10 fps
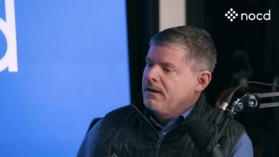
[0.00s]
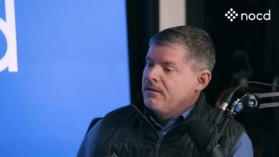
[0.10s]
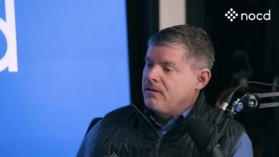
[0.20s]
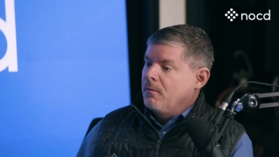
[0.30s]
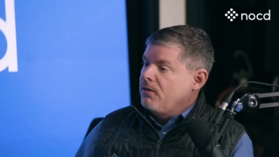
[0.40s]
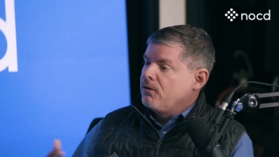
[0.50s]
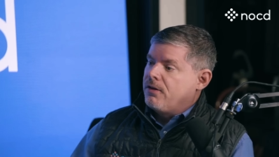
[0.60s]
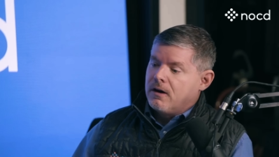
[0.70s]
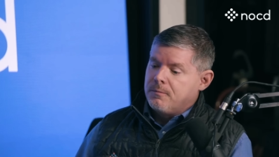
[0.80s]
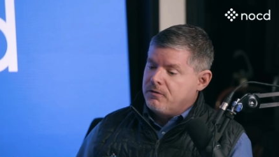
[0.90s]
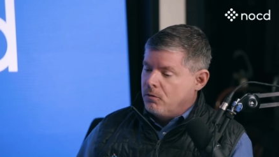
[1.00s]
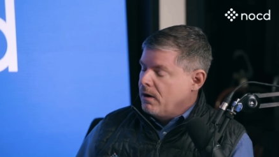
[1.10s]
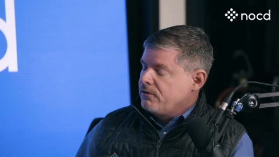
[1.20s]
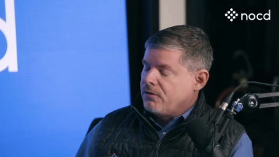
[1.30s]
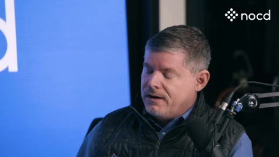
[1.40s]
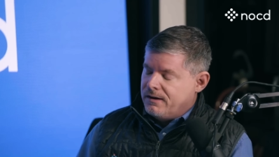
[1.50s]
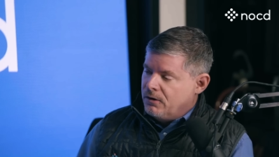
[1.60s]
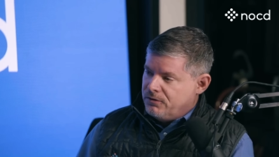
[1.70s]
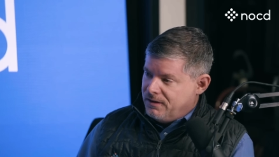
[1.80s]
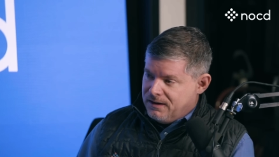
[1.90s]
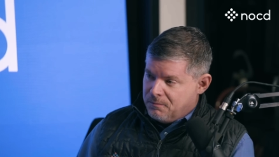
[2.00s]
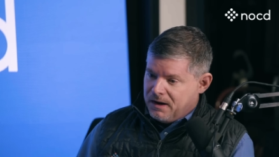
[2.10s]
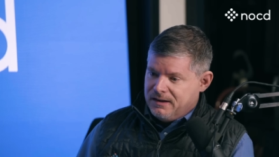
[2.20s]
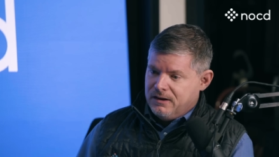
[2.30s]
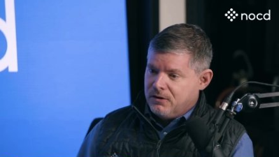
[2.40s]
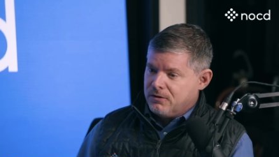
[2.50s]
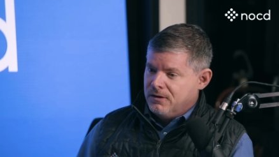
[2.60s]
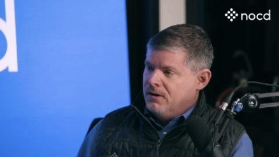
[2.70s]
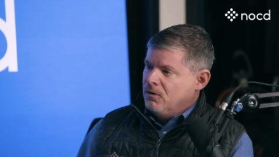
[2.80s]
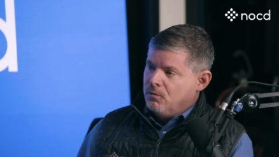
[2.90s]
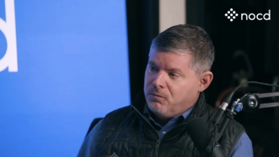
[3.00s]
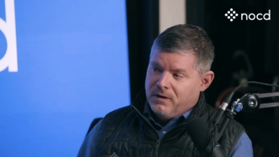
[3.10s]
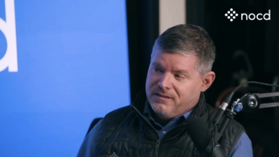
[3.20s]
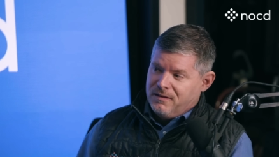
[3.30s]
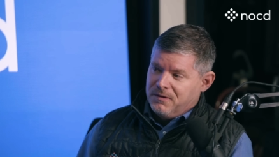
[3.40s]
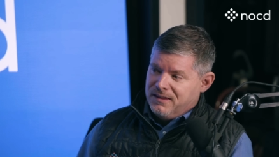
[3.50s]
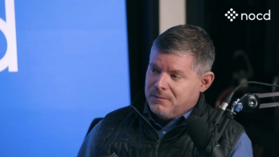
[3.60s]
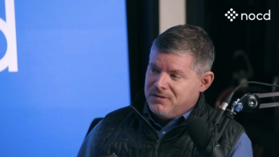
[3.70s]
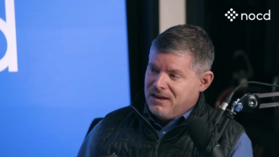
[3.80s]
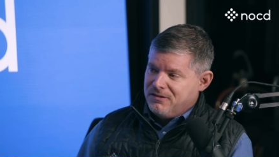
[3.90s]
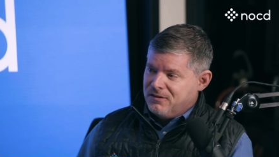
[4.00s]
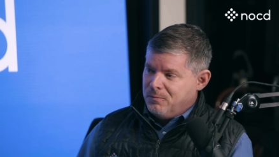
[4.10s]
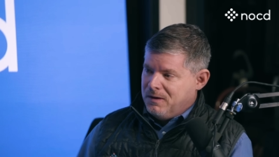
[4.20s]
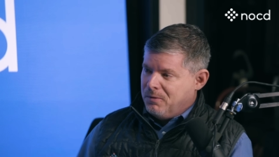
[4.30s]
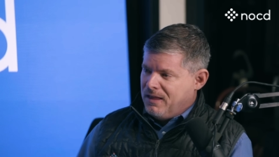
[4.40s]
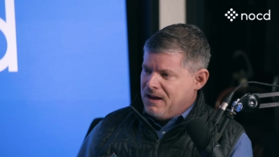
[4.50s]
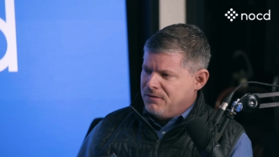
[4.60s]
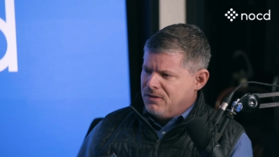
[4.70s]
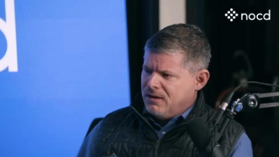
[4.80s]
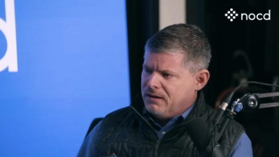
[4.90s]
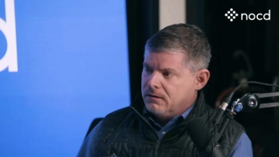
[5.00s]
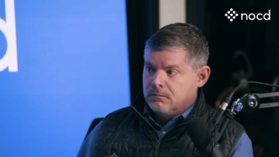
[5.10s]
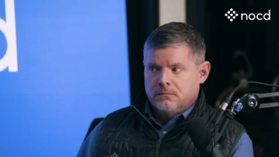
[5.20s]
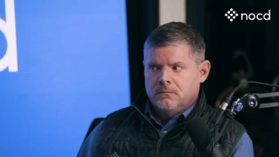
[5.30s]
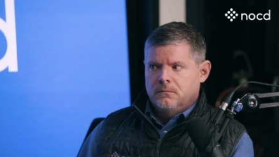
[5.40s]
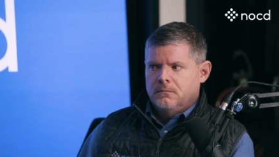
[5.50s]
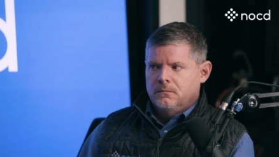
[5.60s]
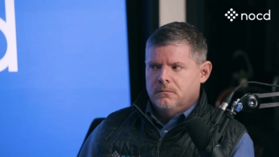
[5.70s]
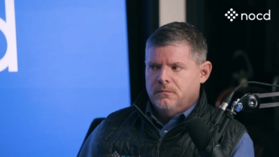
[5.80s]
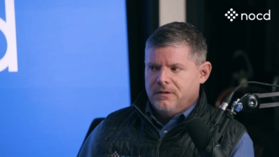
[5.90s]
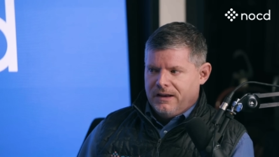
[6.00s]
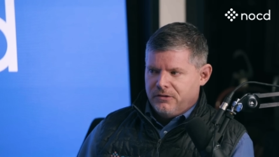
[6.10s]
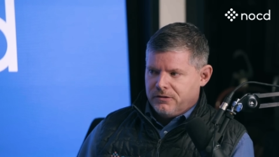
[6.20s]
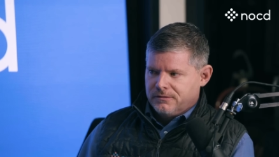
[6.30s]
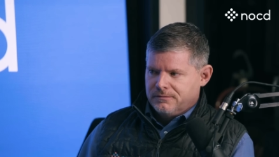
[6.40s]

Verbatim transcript: some other therapists who aren't trained in O C D might hear what some of the obsessions people have and think, danger,